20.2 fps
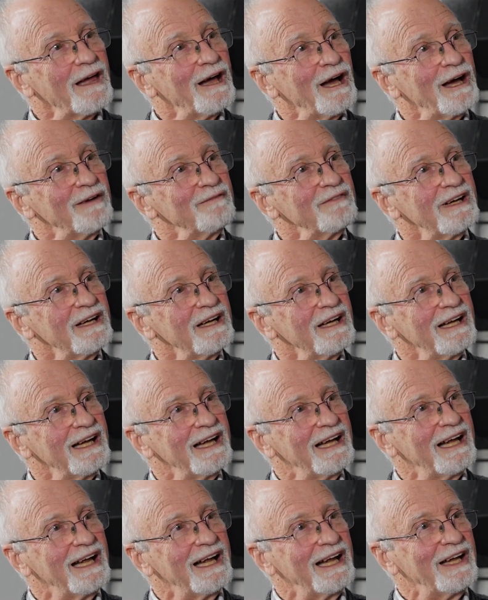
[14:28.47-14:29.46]

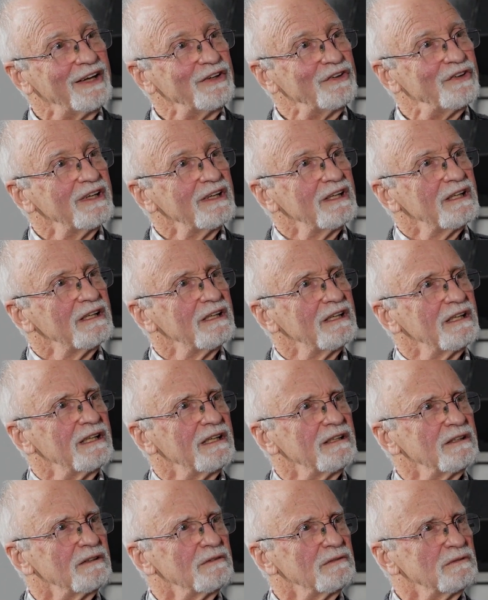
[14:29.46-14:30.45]
and
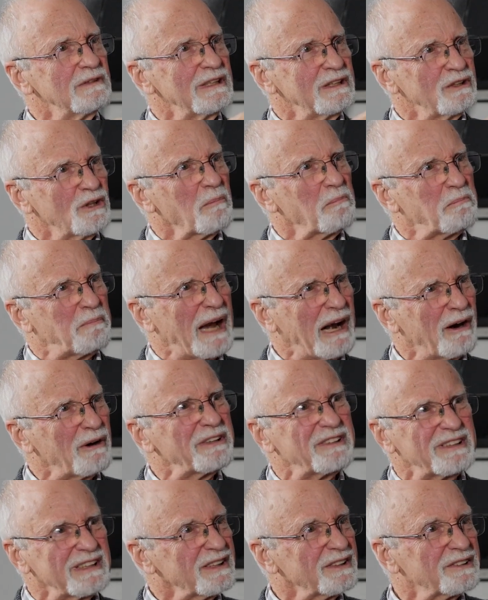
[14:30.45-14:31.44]
we're not
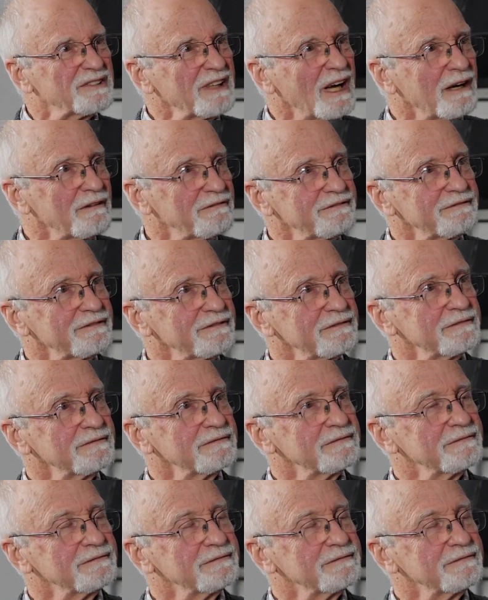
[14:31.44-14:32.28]
parroting stuff.